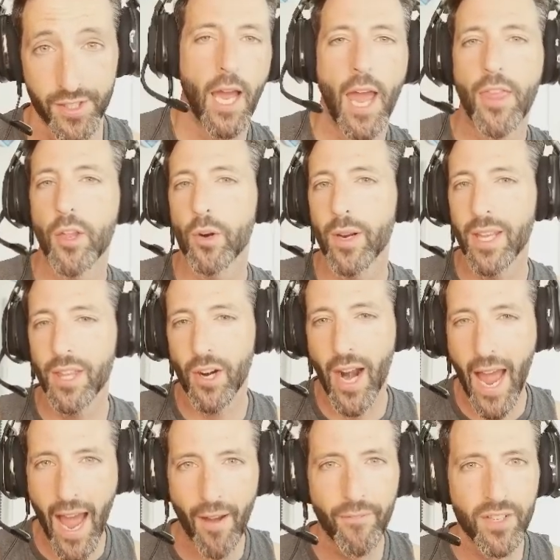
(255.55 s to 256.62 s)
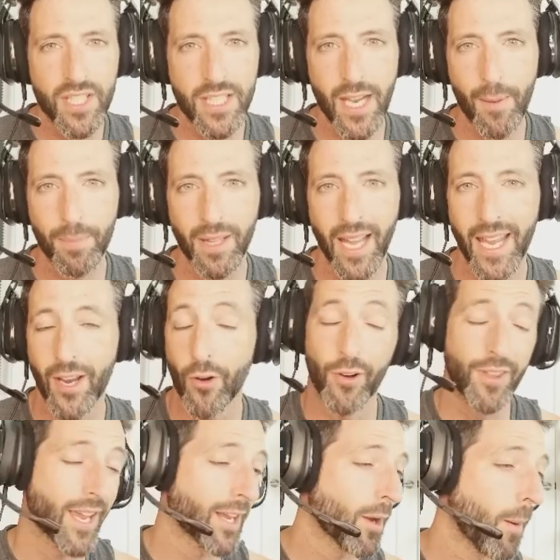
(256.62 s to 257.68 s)
And they're either half a step late, or
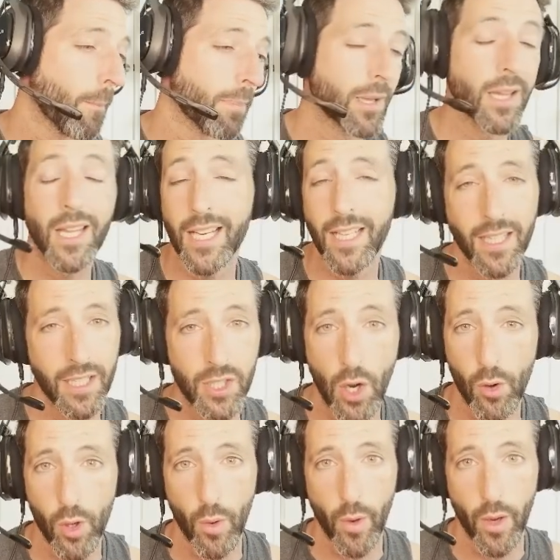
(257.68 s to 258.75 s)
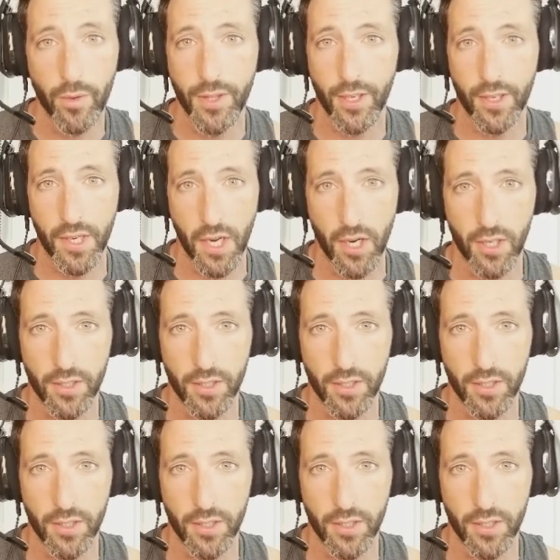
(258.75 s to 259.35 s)
they completely don't go out there at all.